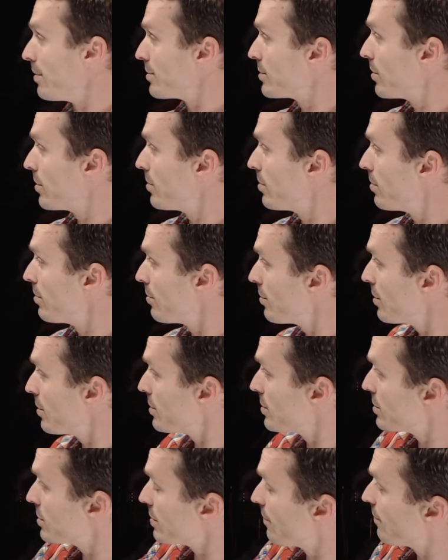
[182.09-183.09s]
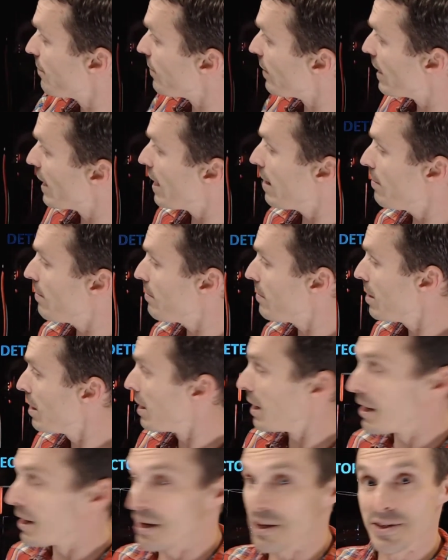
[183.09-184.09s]
So this is a flame,
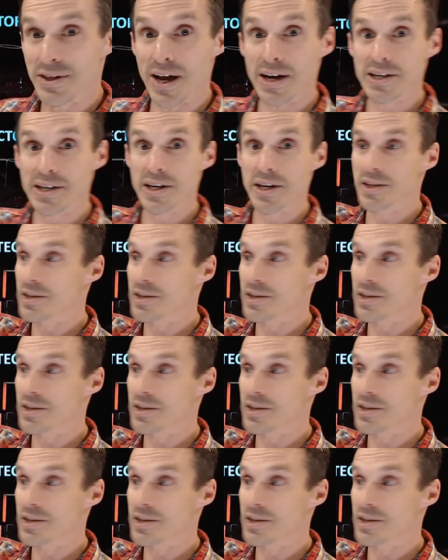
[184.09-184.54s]
and it's actually